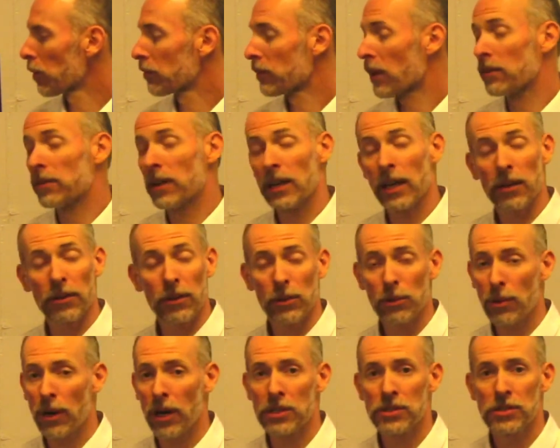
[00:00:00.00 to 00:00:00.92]
If you have any other
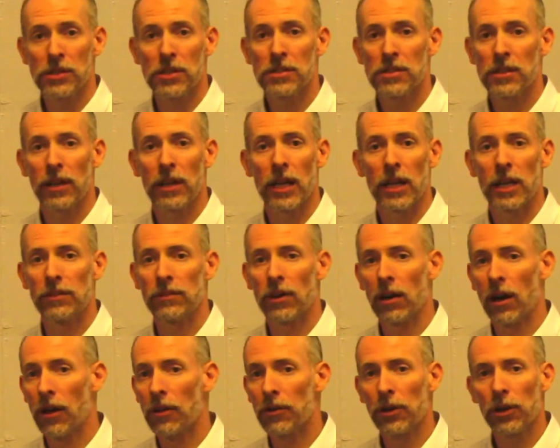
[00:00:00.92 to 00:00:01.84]
questions on any of
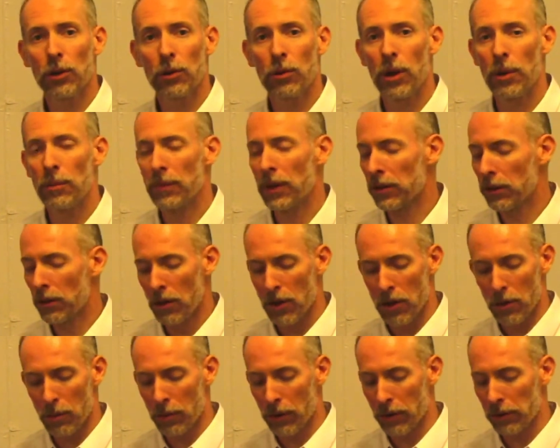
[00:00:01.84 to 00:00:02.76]
our other equipment,
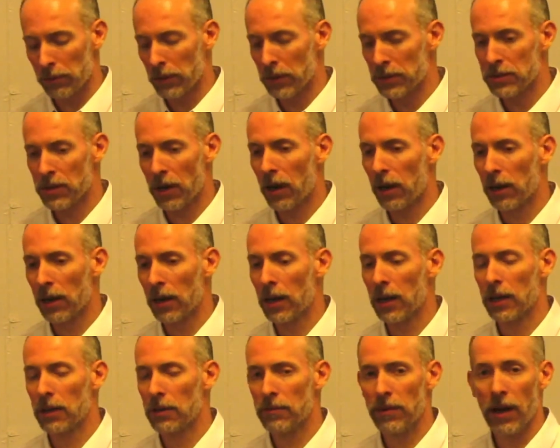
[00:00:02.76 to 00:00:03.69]
whether it's
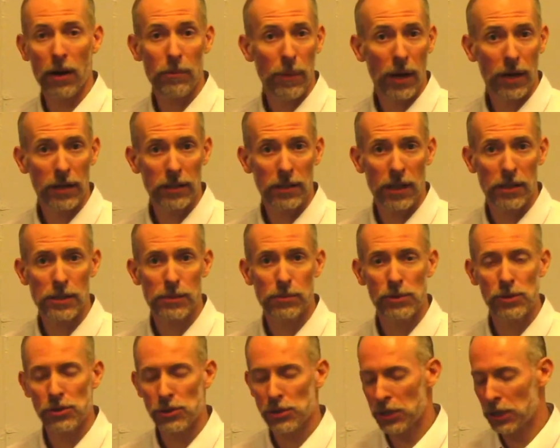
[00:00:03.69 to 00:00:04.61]
our valve body test
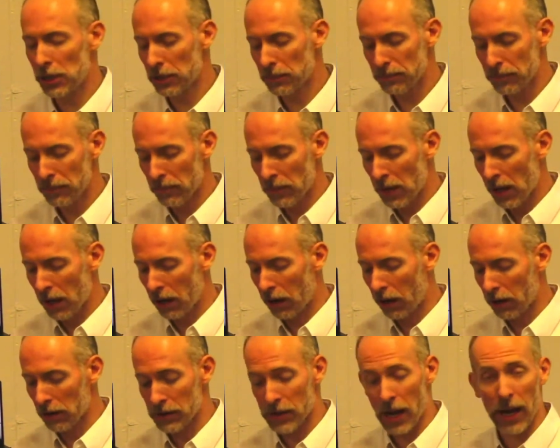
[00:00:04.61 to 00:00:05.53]
machine,
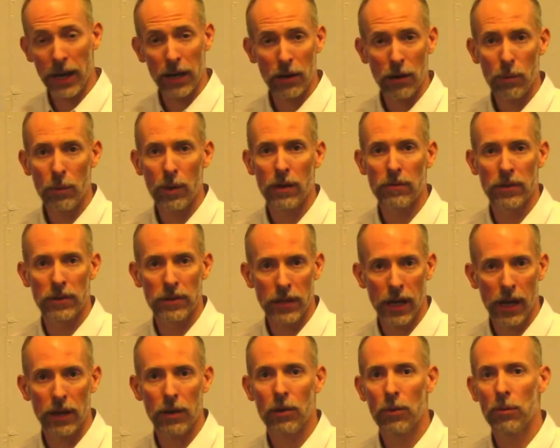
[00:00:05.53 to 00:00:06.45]
our dyno, we have a
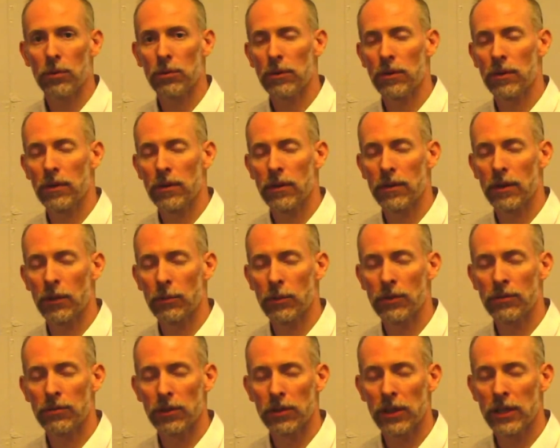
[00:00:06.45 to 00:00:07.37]
dyno that
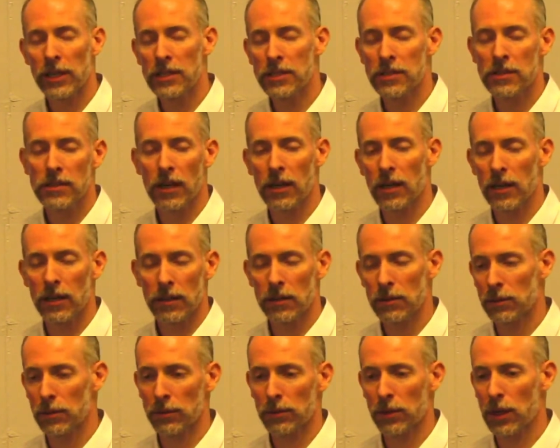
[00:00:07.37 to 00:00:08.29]
we've released.
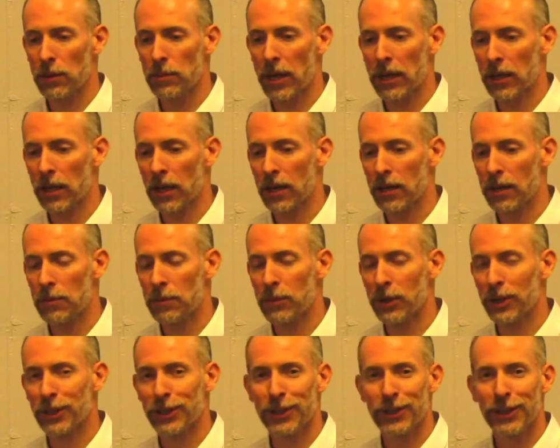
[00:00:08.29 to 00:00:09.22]
We're going to make a
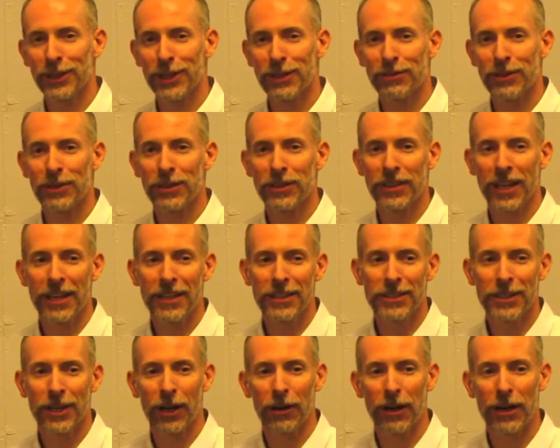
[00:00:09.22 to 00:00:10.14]
bigger deal of it at the
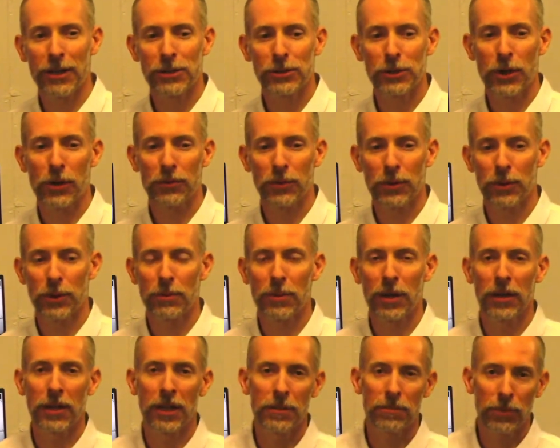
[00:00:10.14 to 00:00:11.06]
ATRA show if you would have
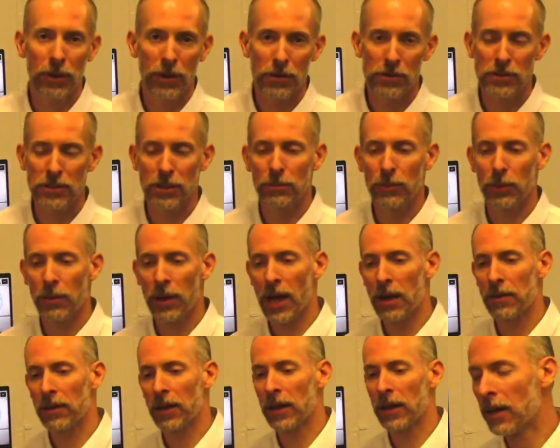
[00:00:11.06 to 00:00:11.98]
been in person, but we
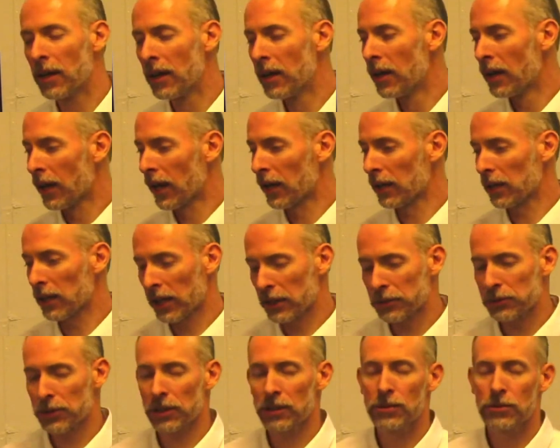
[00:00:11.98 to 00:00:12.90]
have an
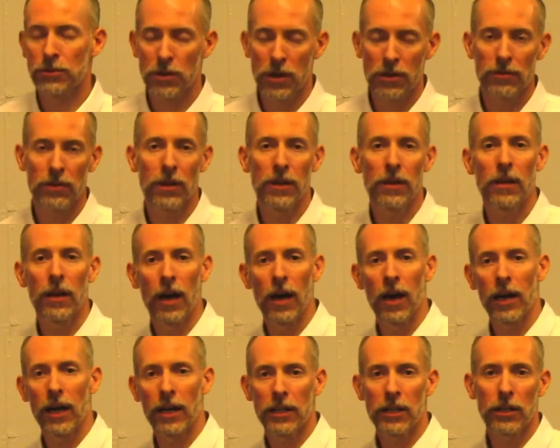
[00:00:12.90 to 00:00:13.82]
electric driven
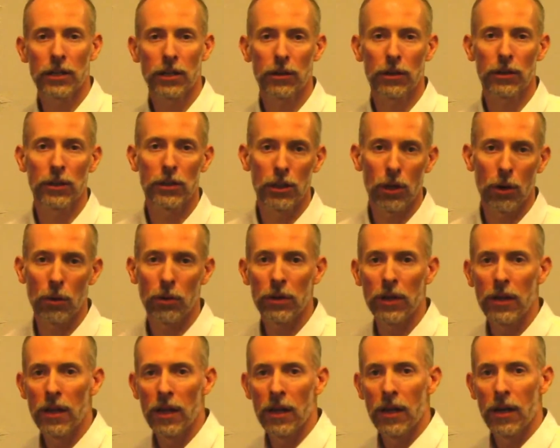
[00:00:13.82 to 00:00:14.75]
eddy current load
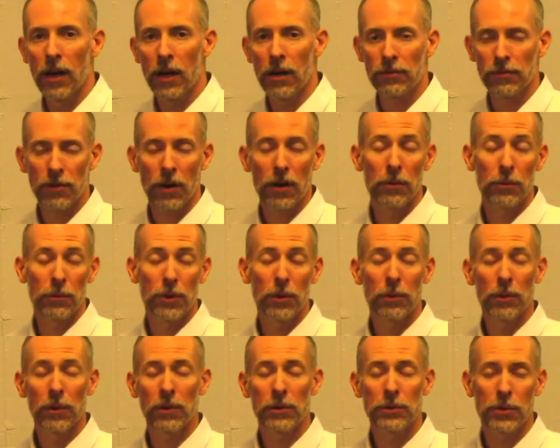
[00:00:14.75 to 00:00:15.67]
front and rear
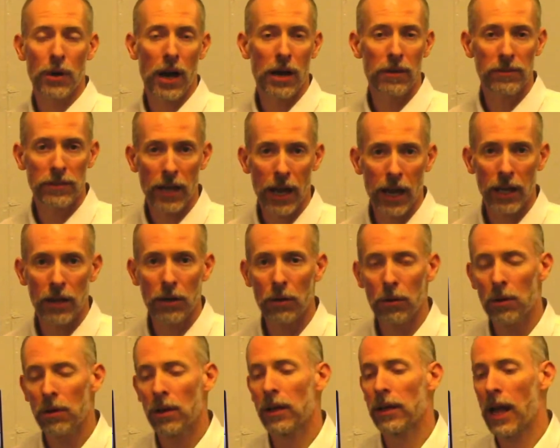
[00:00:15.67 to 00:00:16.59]
wheel drive dyno
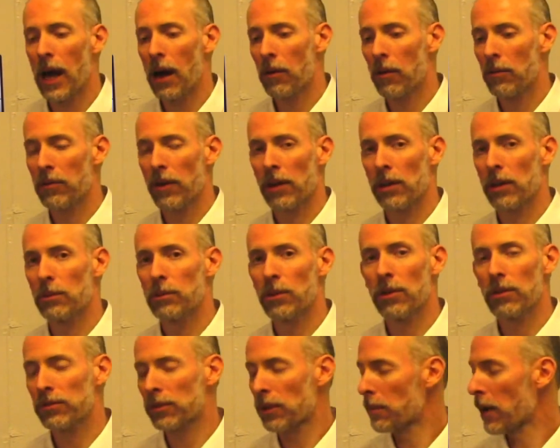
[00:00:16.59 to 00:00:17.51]
now
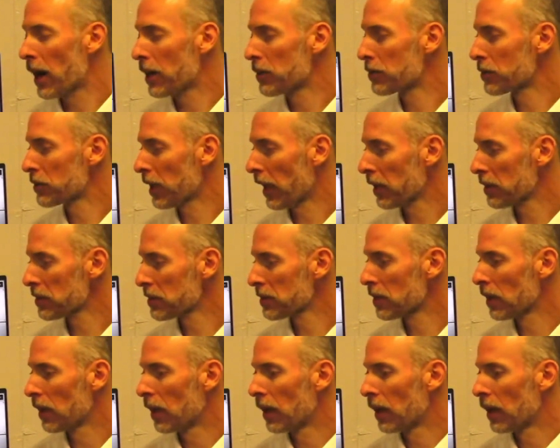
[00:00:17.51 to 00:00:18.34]
available from Hydra-Test.